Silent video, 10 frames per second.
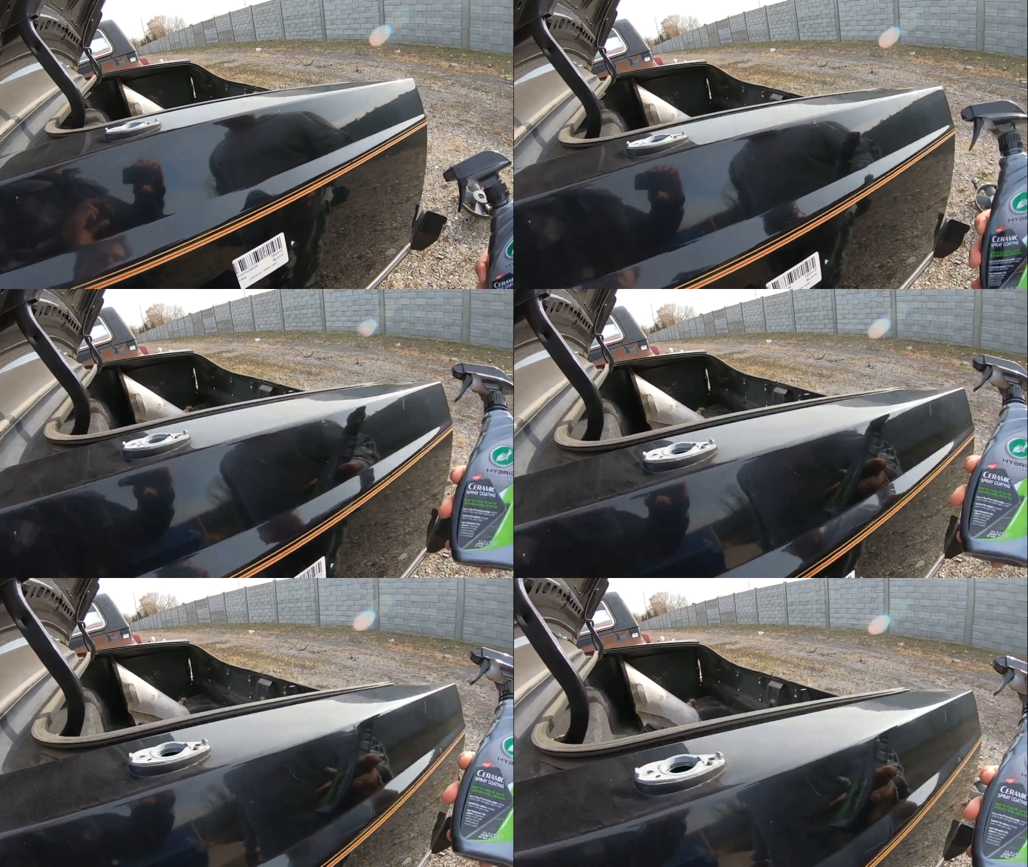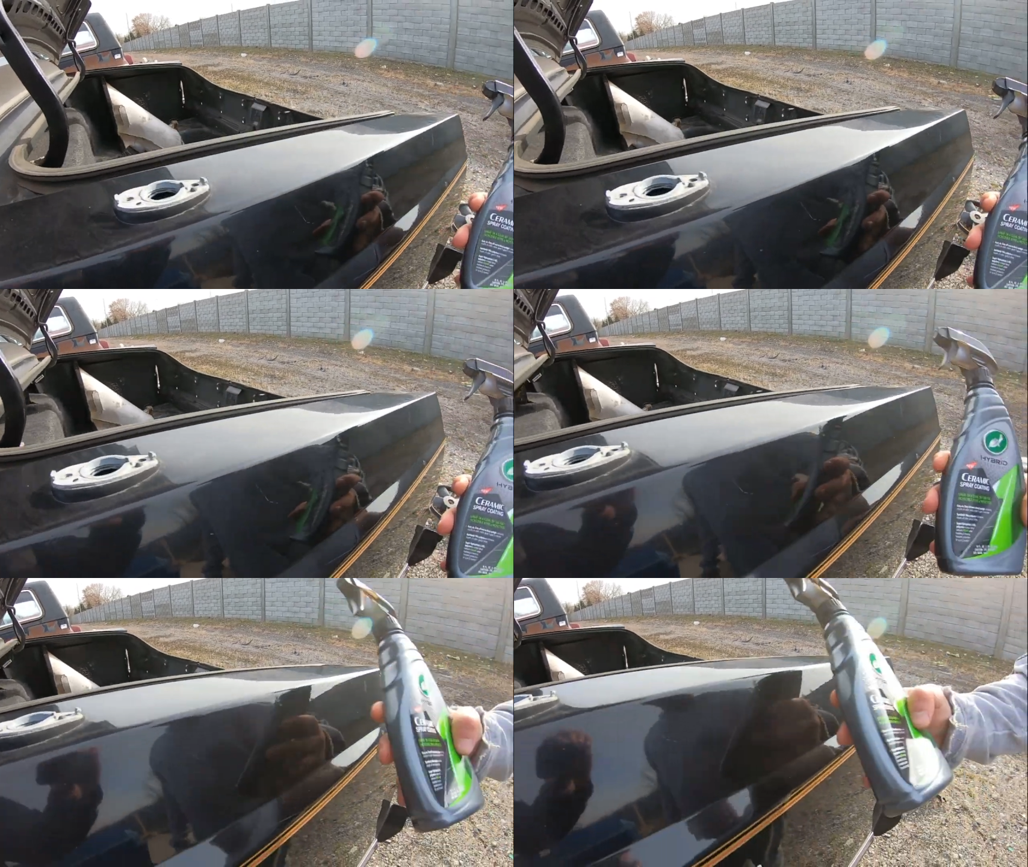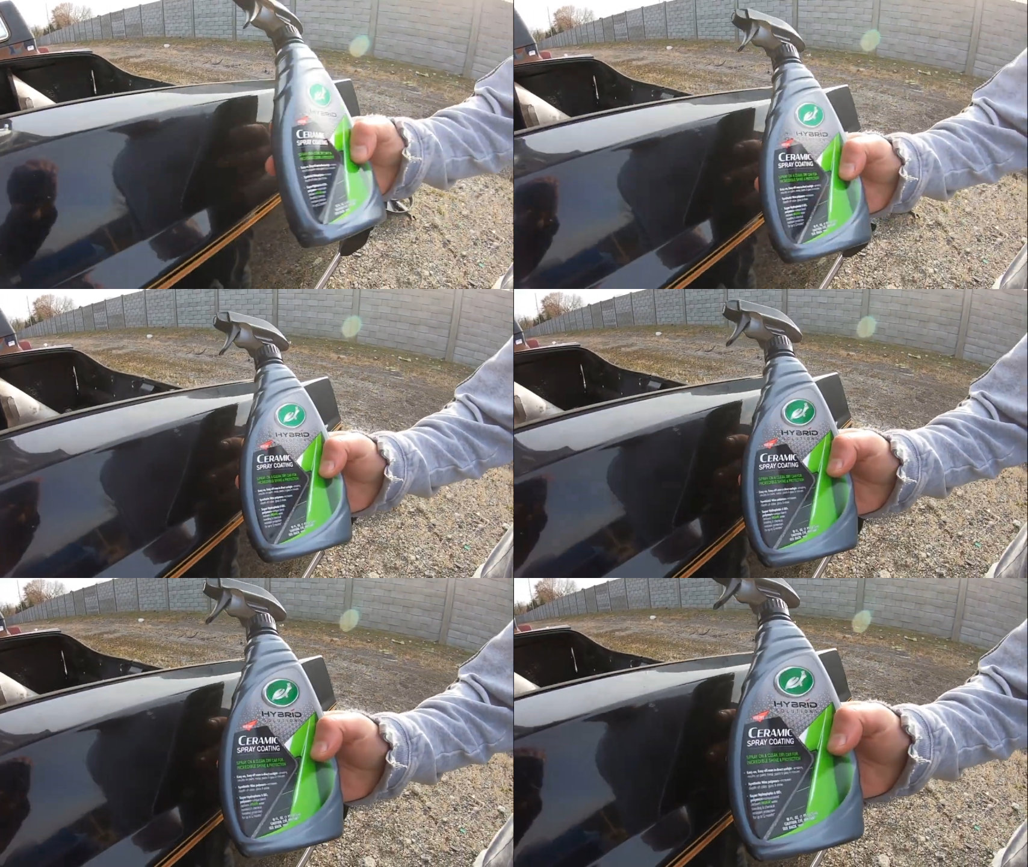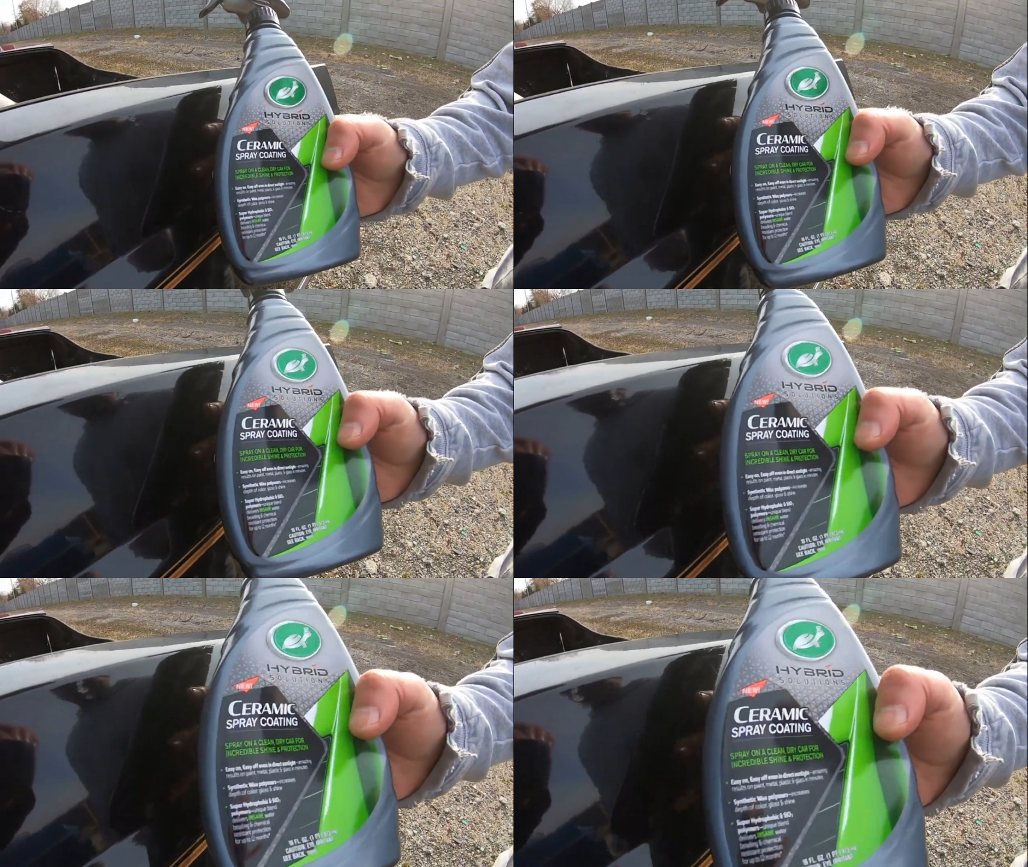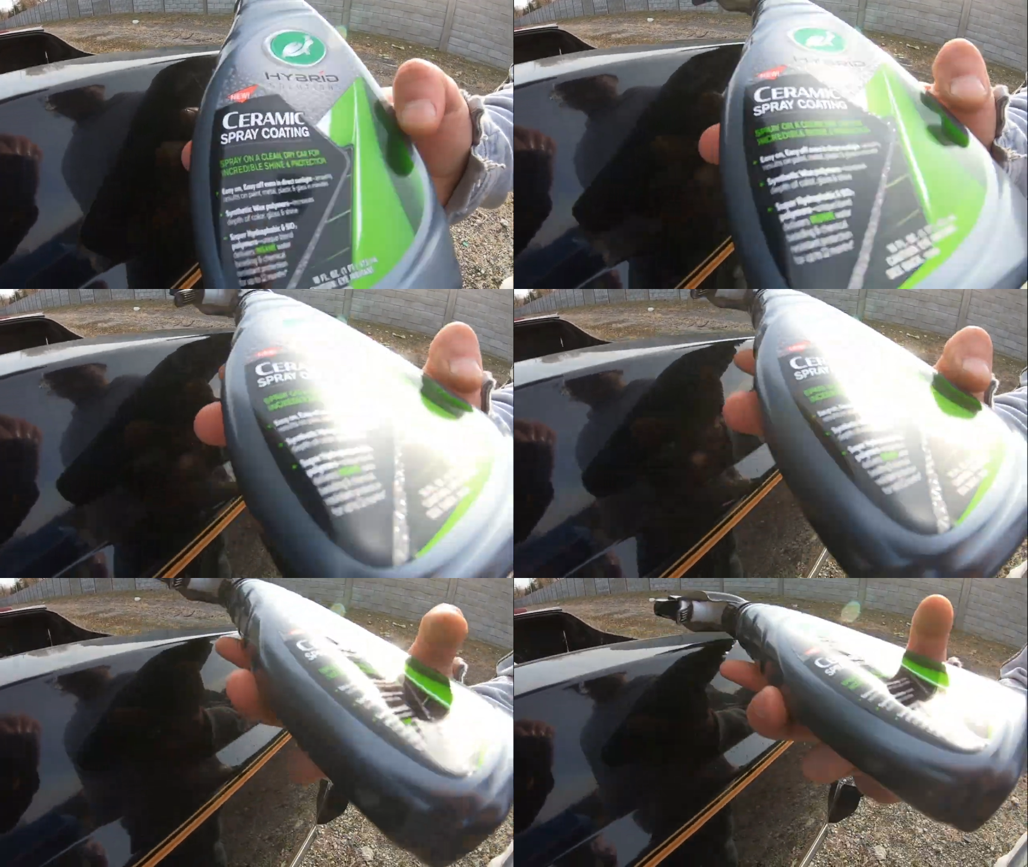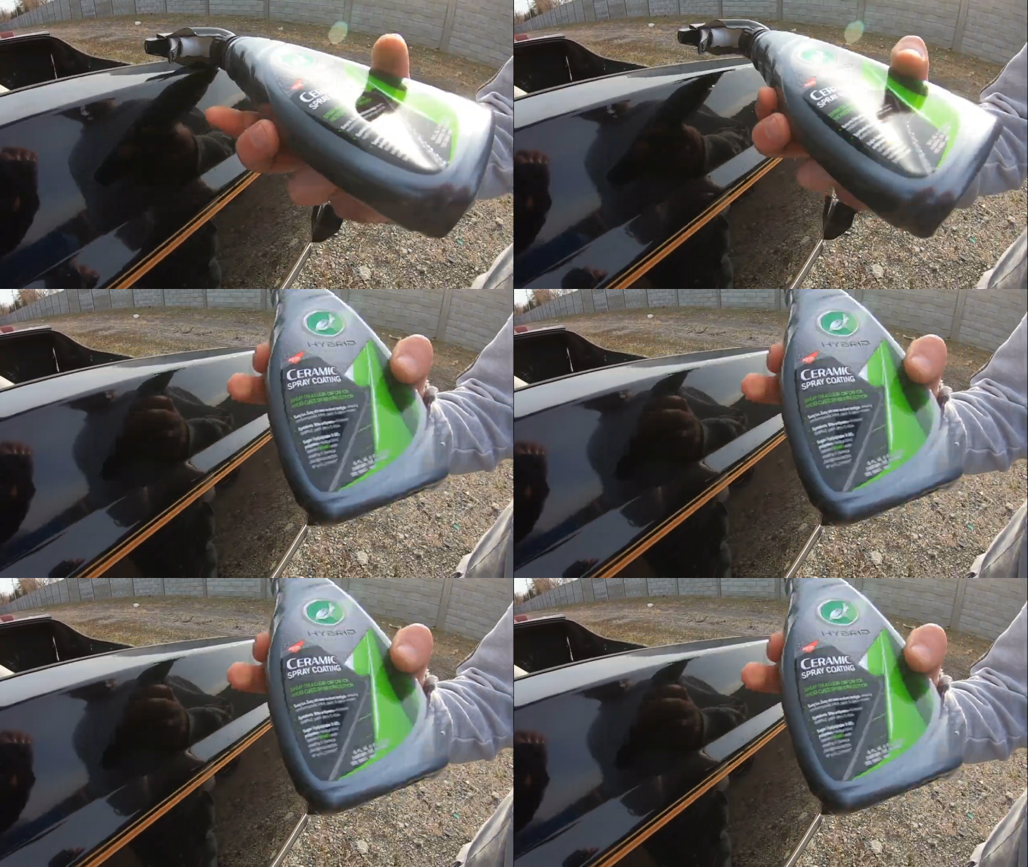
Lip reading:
[unreadable: no face in view]